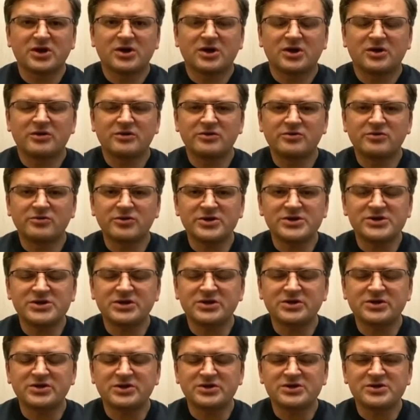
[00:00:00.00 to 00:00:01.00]
The
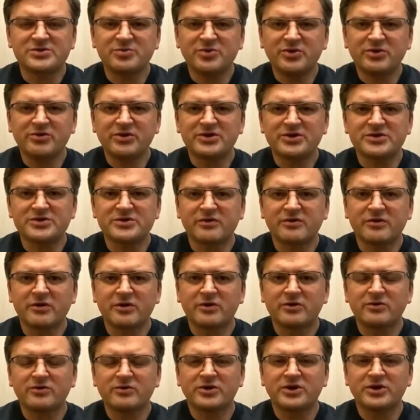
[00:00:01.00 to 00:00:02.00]
recent experience,
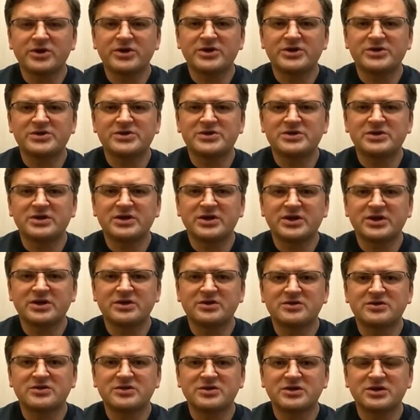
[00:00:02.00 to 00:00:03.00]
though, is that
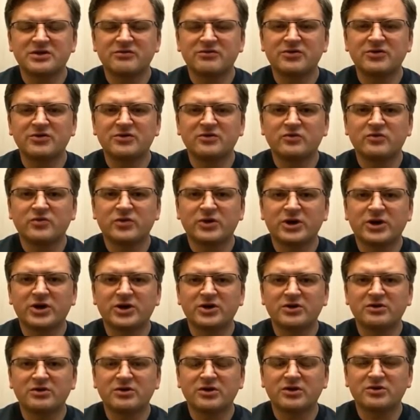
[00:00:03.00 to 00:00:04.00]
even
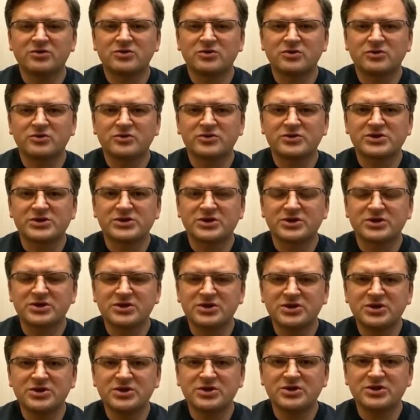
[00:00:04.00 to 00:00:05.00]
when talks
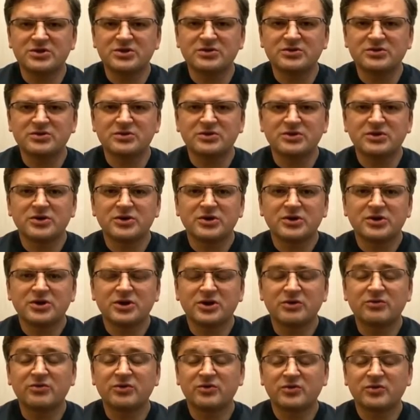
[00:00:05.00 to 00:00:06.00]
continue,
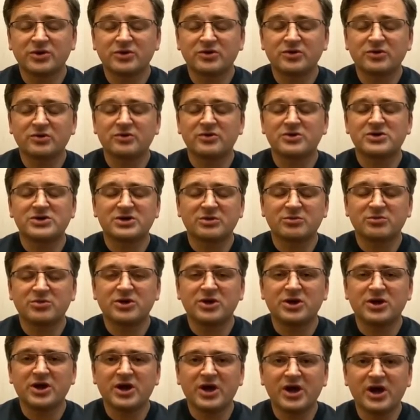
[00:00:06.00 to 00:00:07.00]
even when talks are
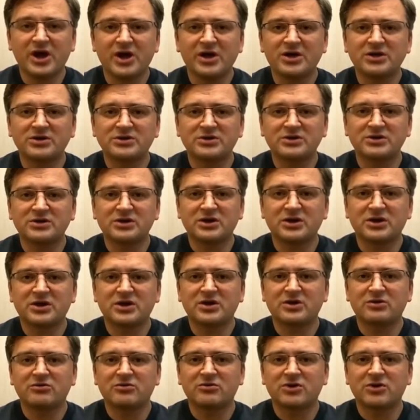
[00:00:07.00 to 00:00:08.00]
being held,
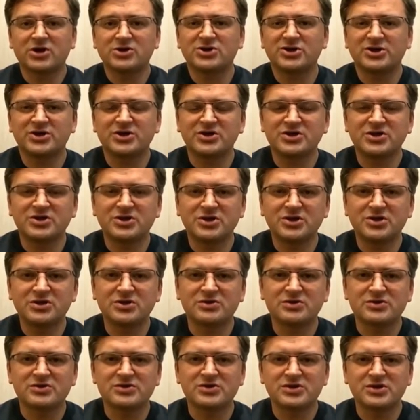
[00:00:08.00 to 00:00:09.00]
Russia
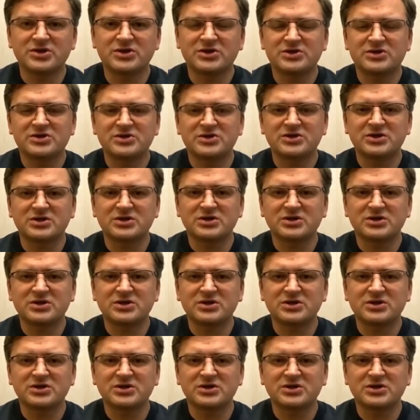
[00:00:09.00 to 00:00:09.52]
continues its